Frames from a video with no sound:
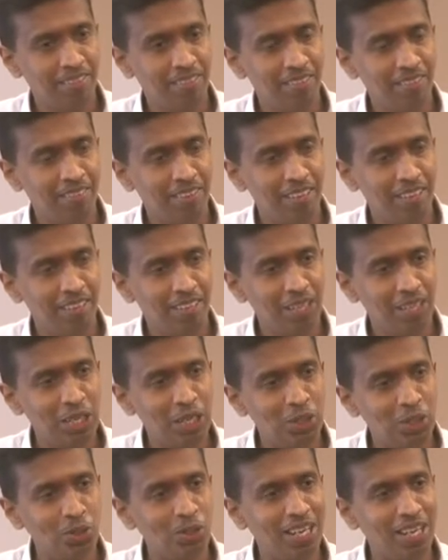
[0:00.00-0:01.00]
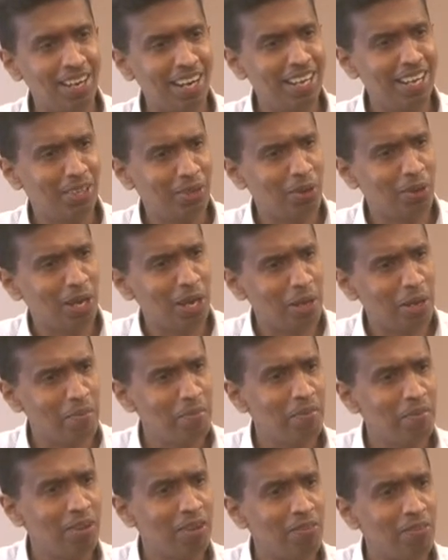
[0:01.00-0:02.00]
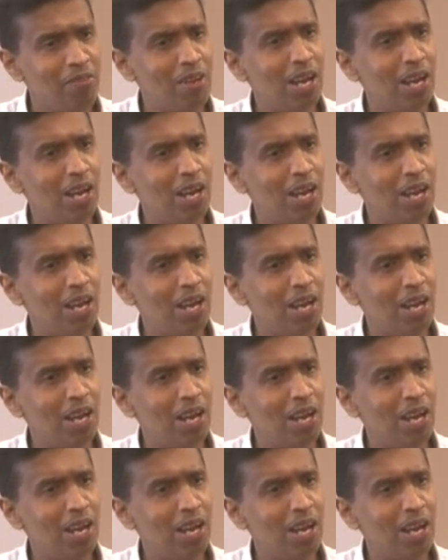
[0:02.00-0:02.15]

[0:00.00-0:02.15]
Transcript: Right. So then I told him we